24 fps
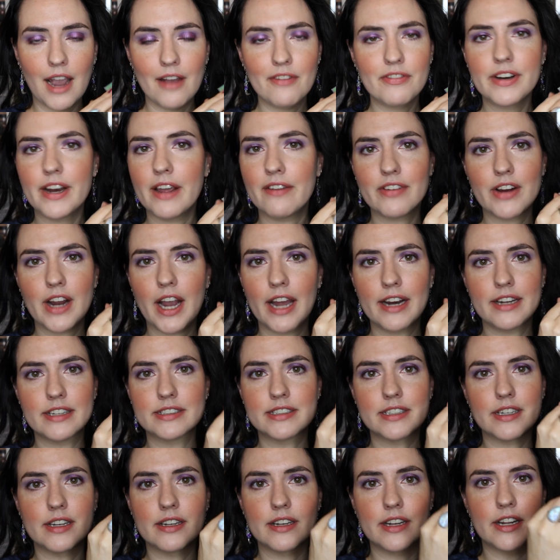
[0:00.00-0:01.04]
I've never had a
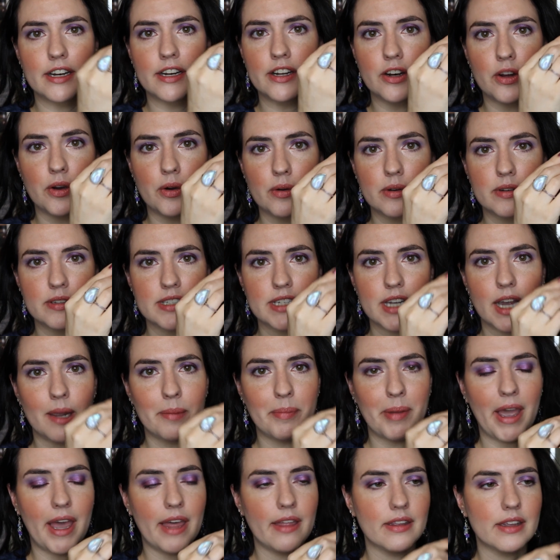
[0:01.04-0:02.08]
dud in an Oden's Eye
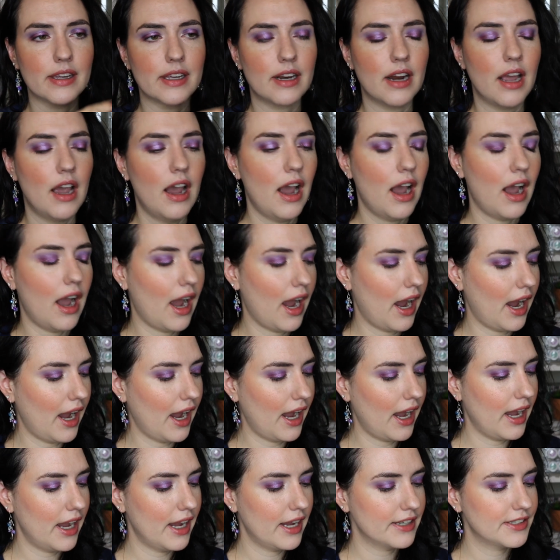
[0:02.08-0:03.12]
palette.
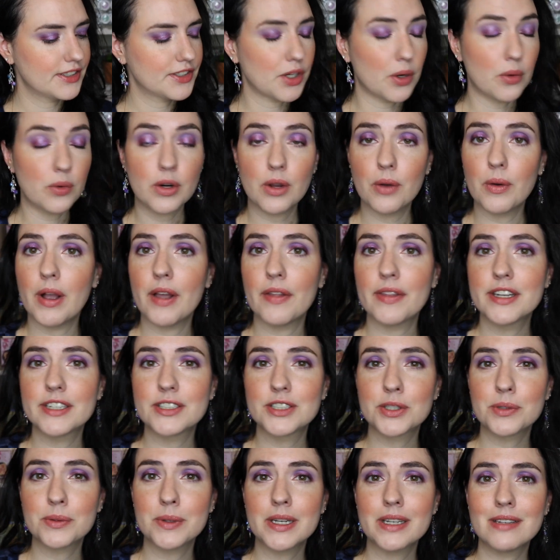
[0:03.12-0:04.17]
I don't know how they
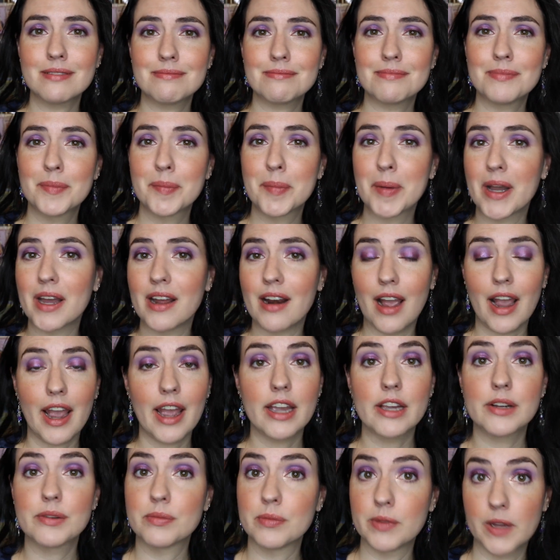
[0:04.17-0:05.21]
do it, but
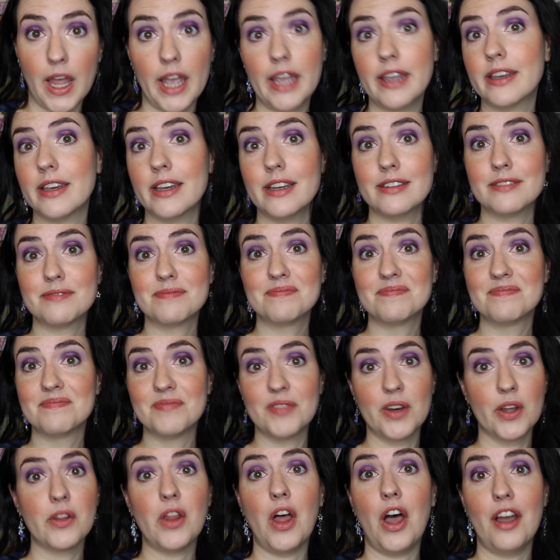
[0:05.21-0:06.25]
I like it
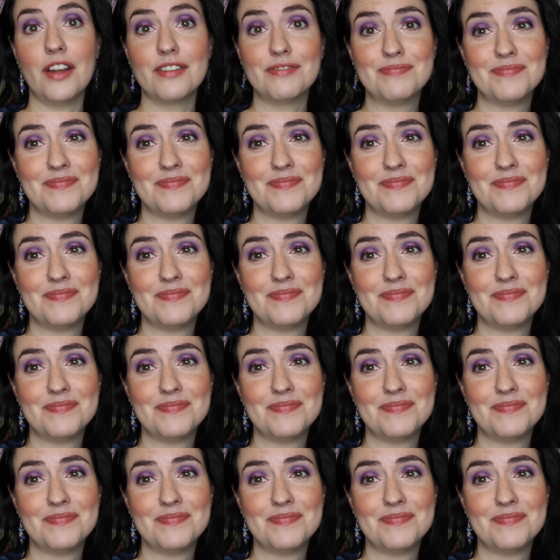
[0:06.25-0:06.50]
a lot.